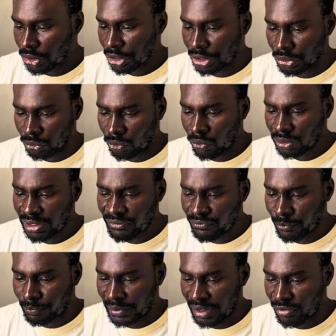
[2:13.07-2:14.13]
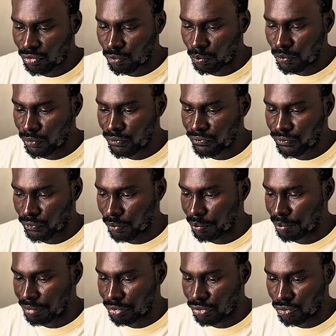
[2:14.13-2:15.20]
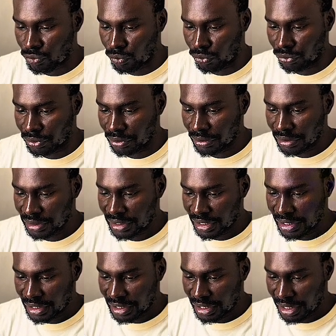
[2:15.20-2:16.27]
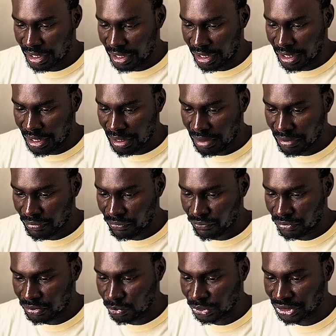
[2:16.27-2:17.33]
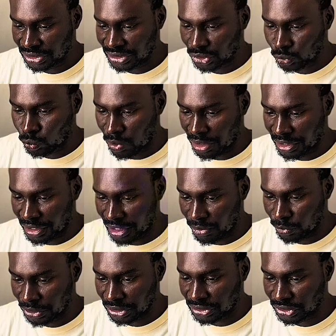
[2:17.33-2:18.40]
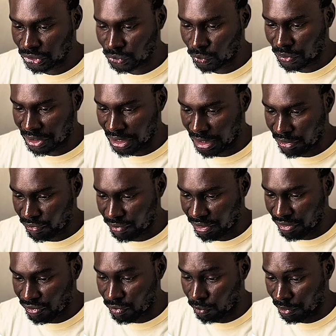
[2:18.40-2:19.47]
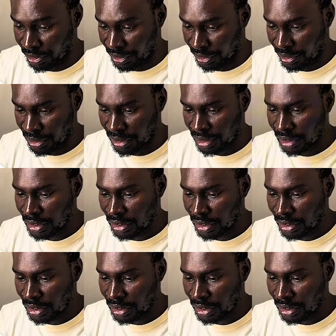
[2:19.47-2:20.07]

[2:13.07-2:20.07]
in order for price to move from zone A, which is this one here, which is this zone here, to this zone here,